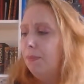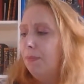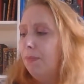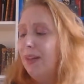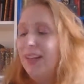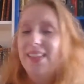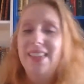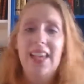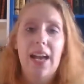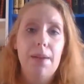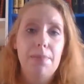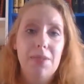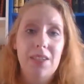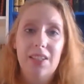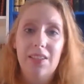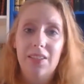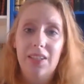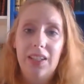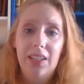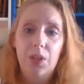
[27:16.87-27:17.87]
But it's
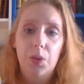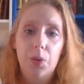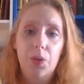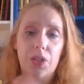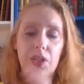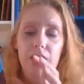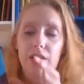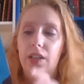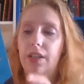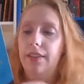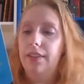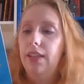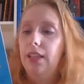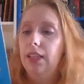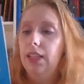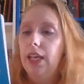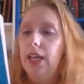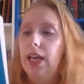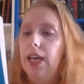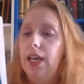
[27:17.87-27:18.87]
absolutely gorgeous, I
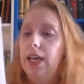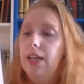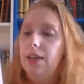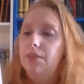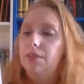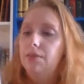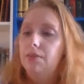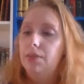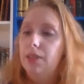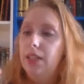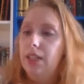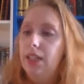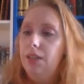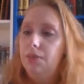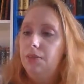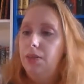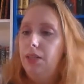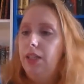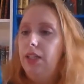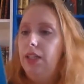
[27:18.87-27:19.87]
think.
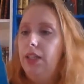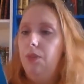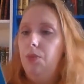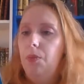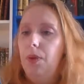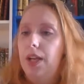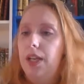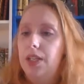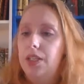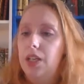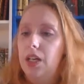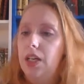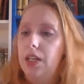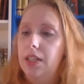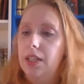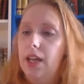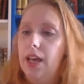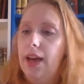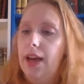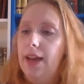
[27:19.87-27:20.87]
Really, really well
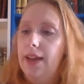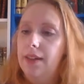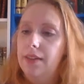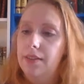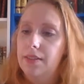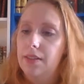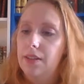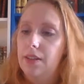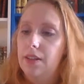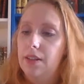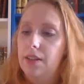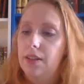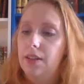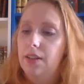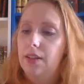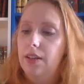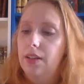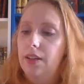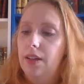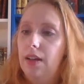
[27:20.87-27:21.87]
done, and
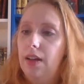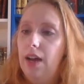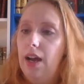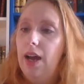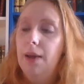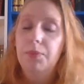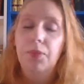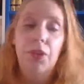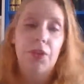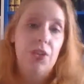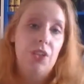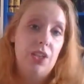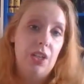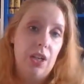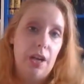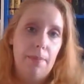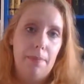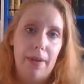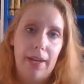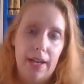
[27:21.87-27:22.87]
I'm going to
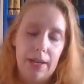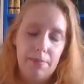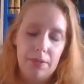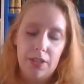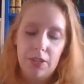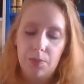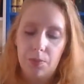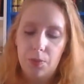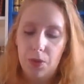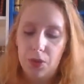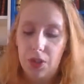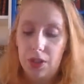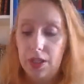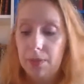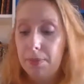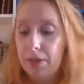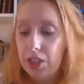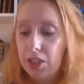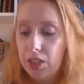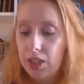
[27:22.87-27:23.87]
start my happiness project.
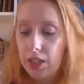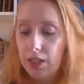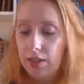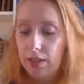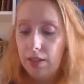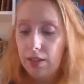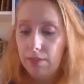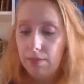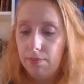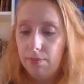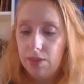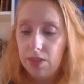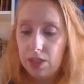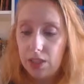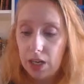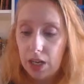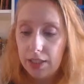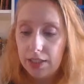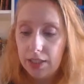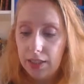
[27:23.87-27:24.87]
I'm actually
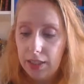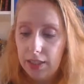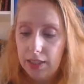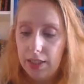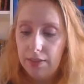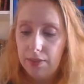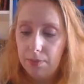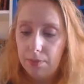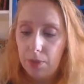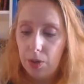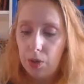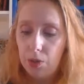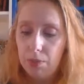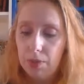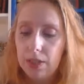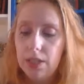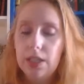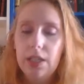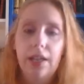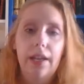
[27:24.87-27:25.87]
starting it at the
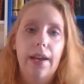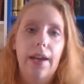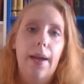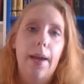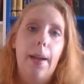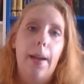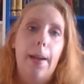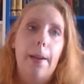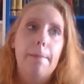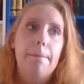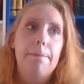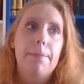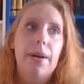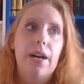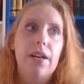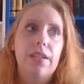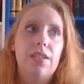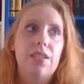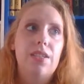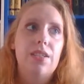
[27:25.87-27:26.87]
moment,
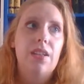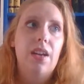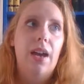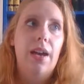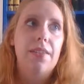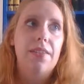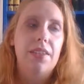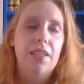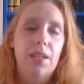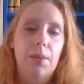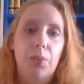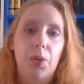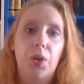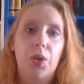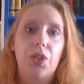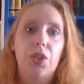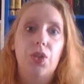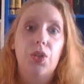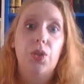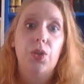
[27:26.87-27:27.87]
but I think I'm
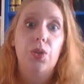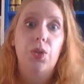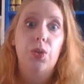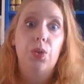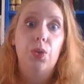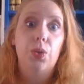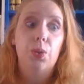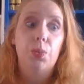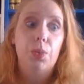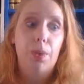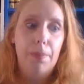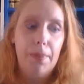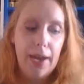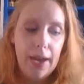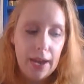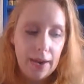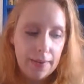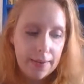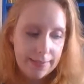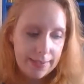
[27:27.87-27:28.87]
going to
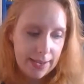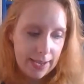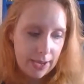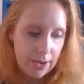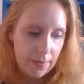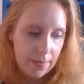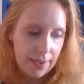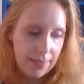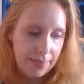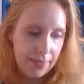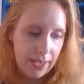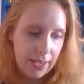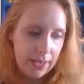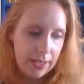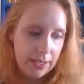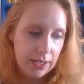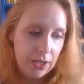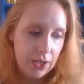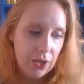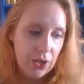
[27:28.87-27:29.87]
prepare it now and
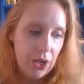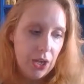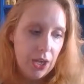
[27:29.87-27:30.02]
then